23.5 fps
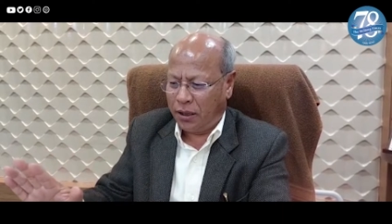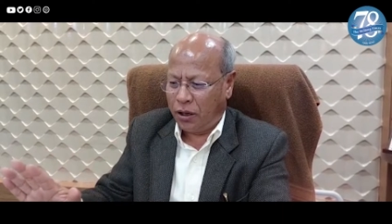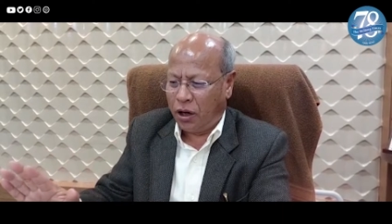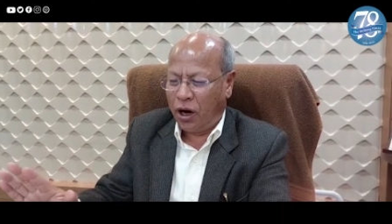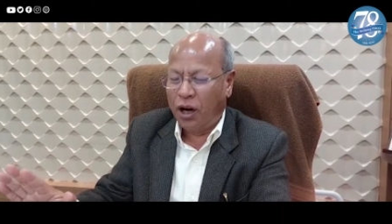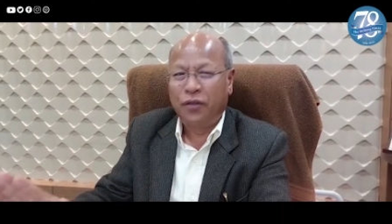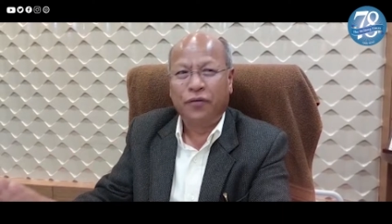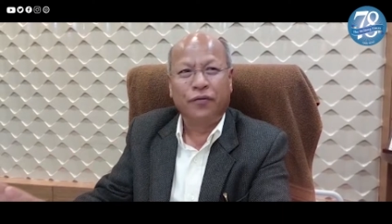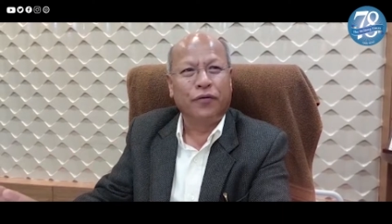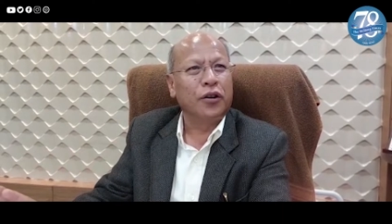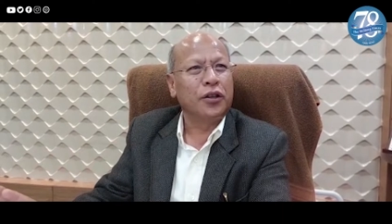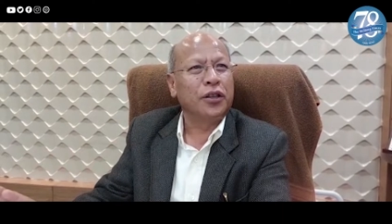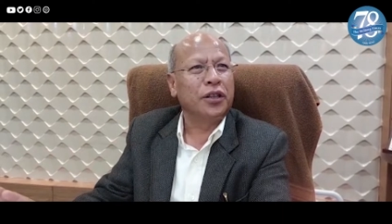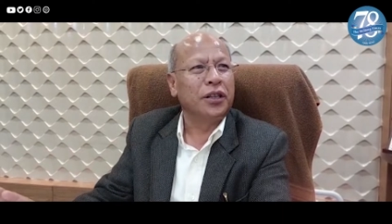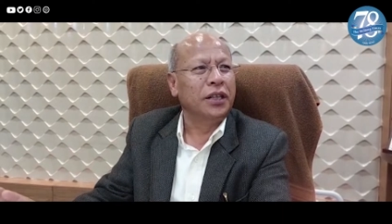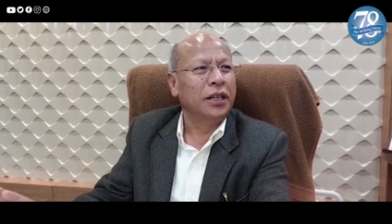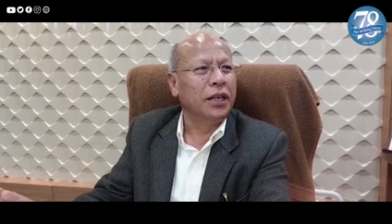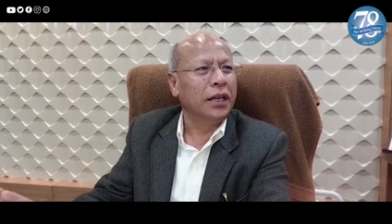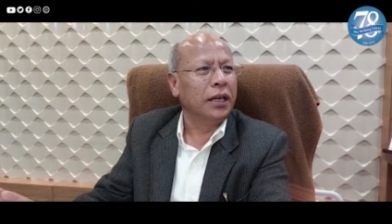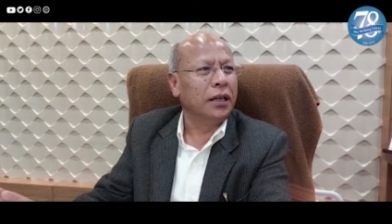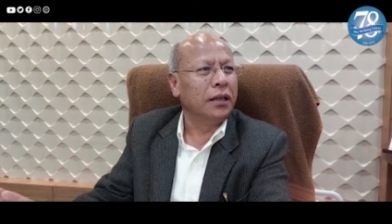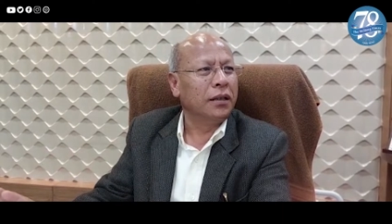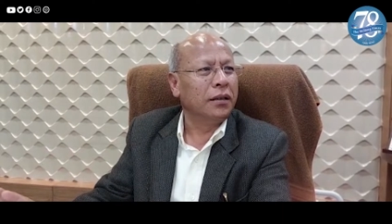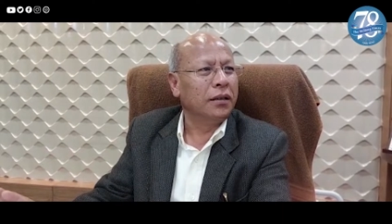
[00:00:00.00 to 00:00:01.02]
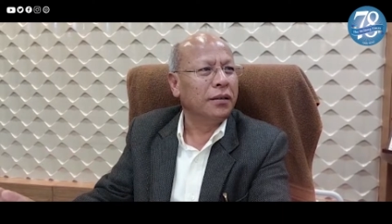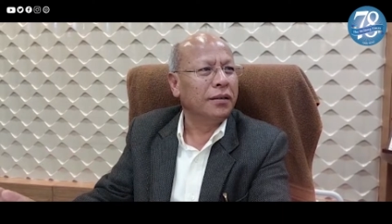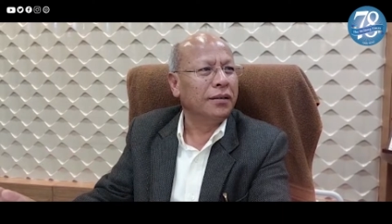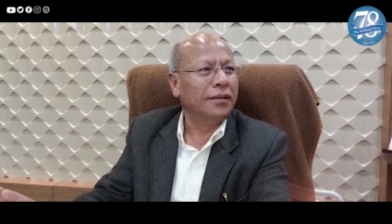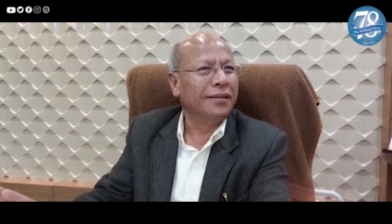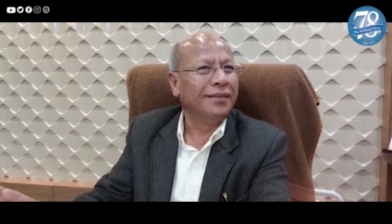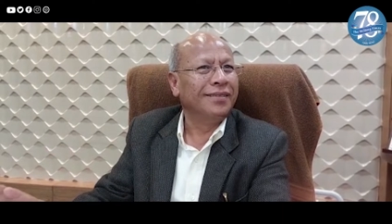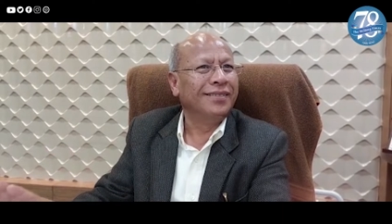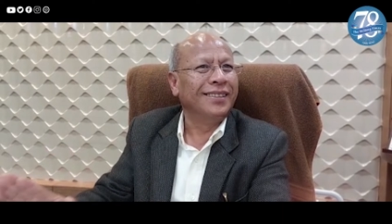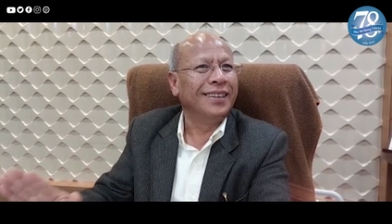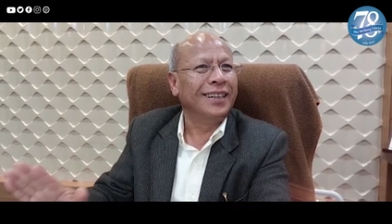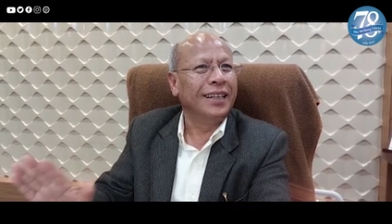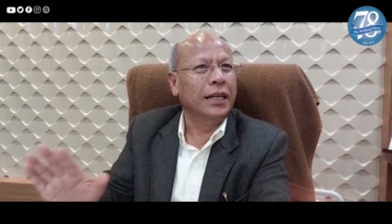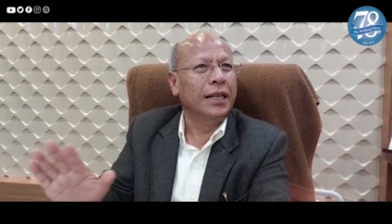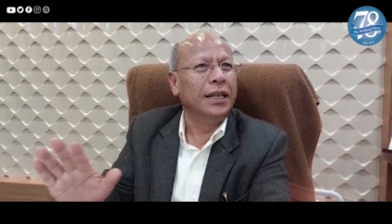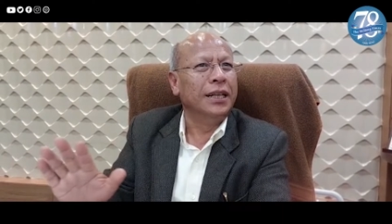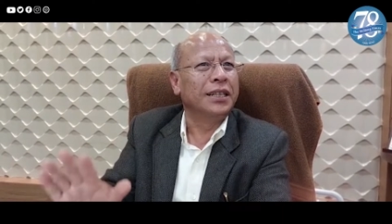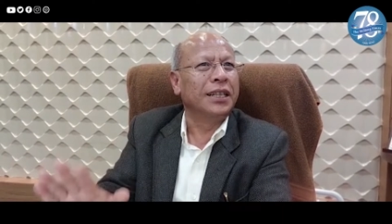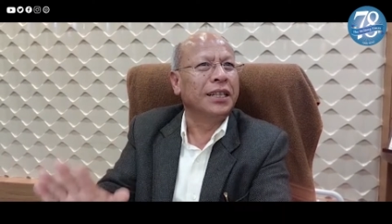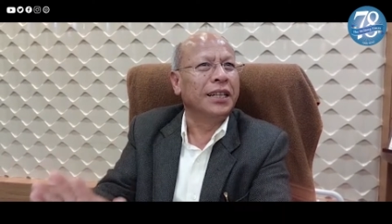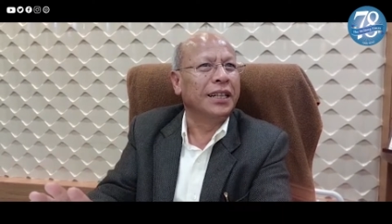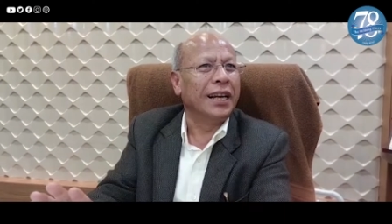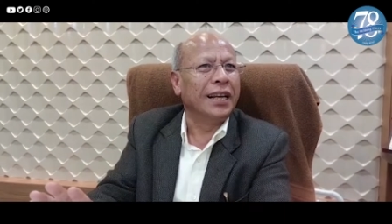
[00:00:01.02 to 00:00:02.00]
unfortunate
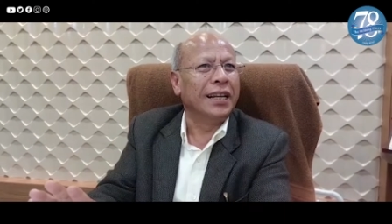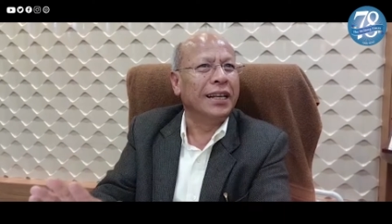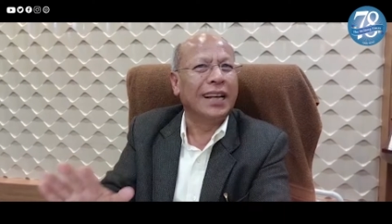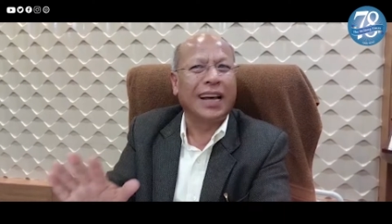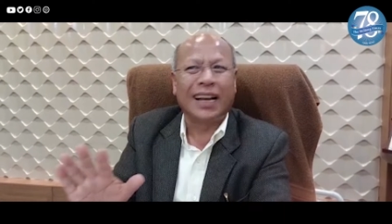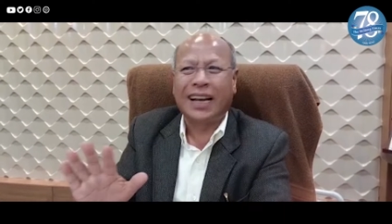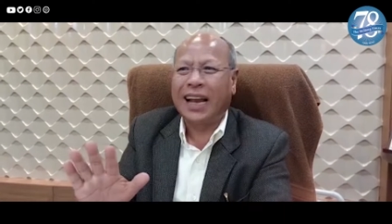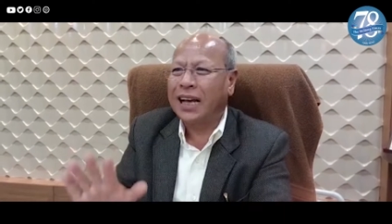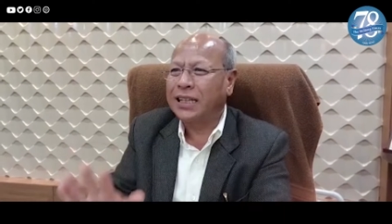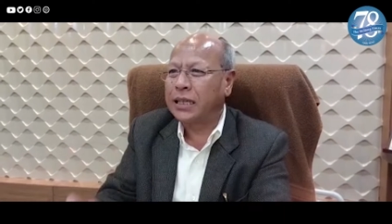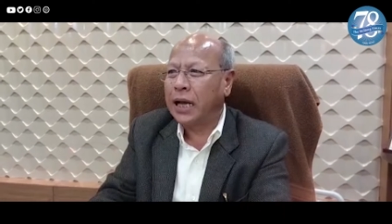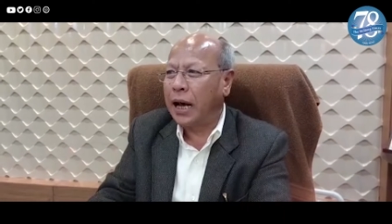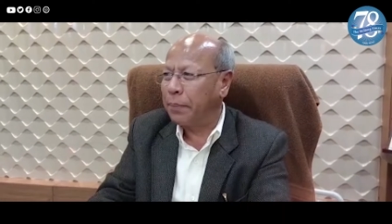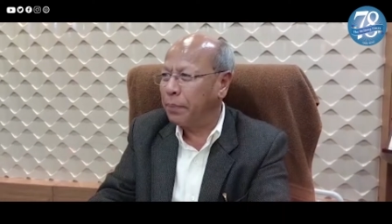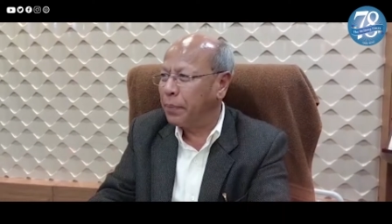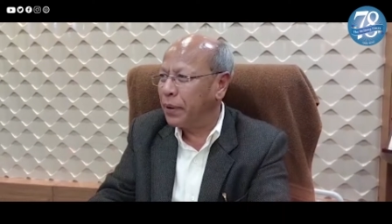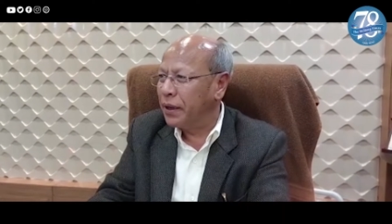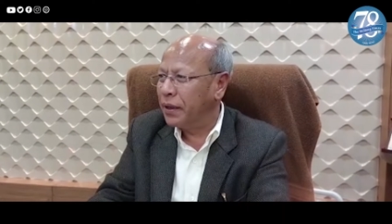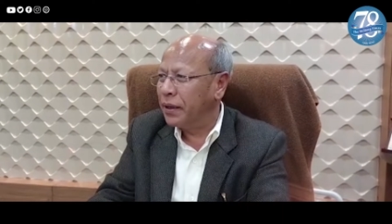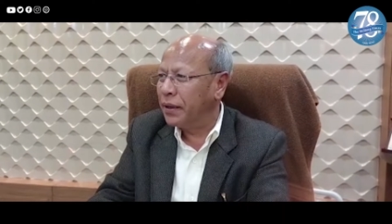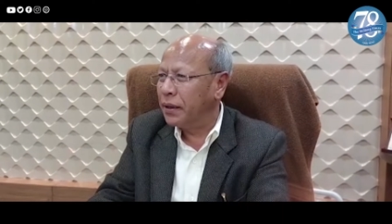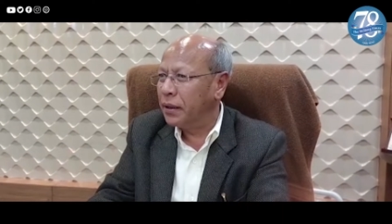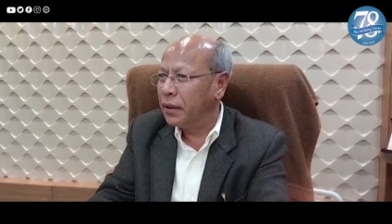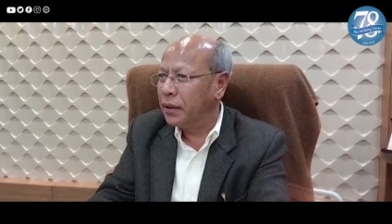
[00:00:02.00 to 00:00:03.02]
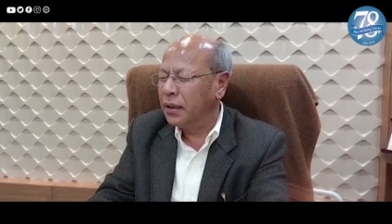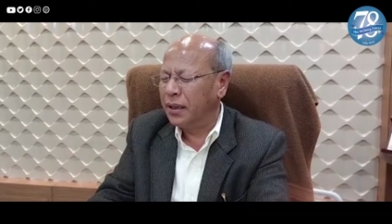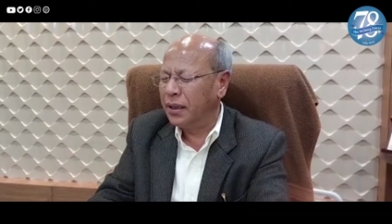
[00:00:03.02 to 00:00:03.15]
incident that has happened.